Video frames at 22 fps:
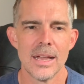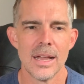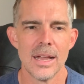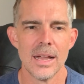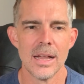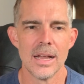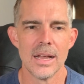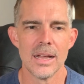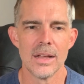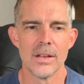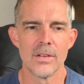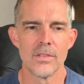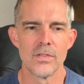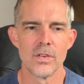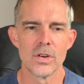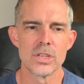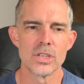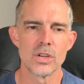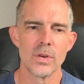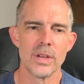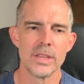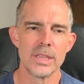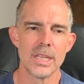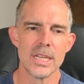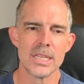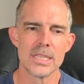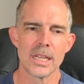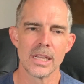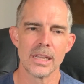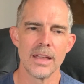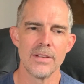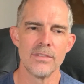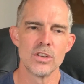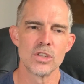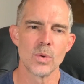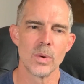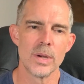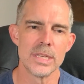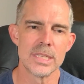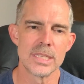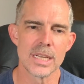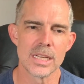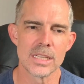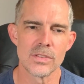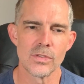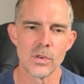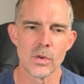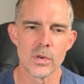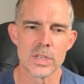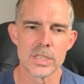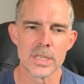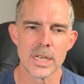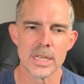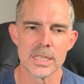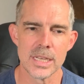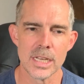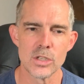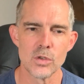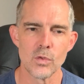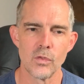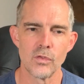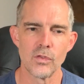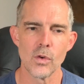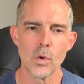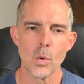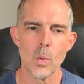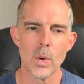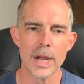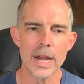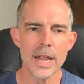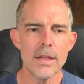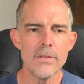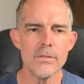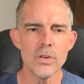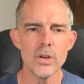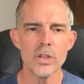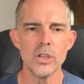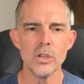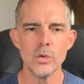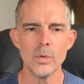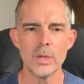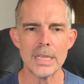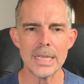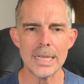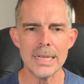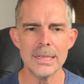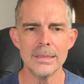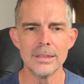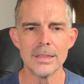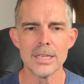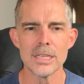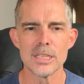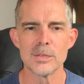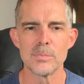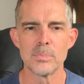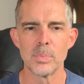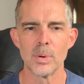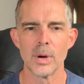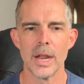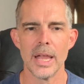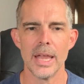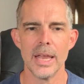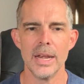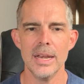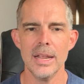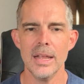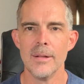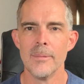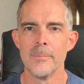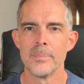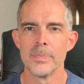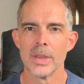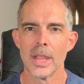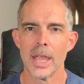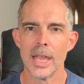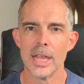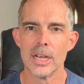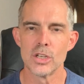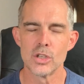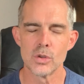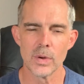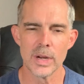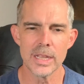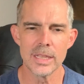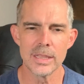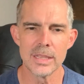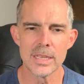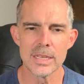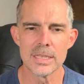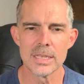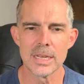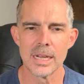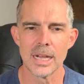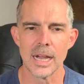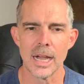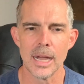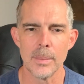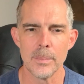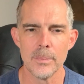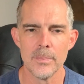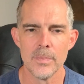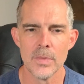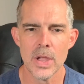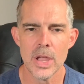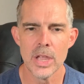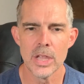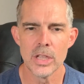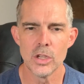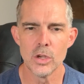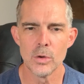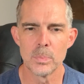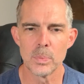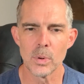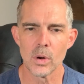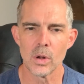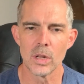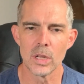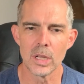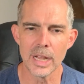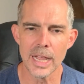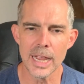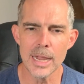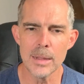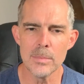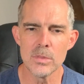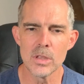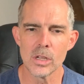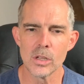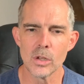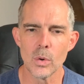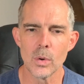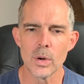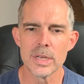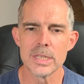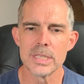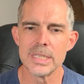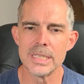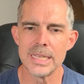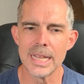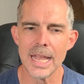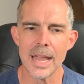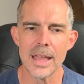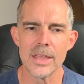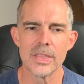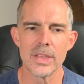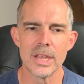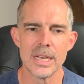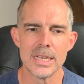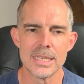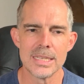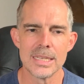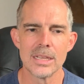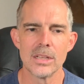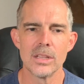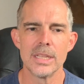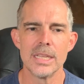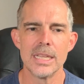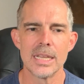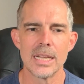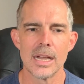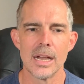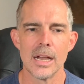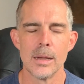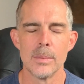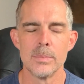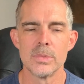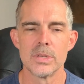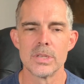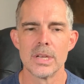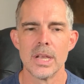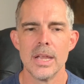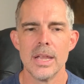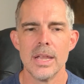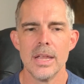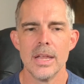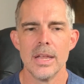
1 Corinthians 11:26 says, "For whenever you eat this bread and drink this cup, you proclaim the Lord's death until he comes."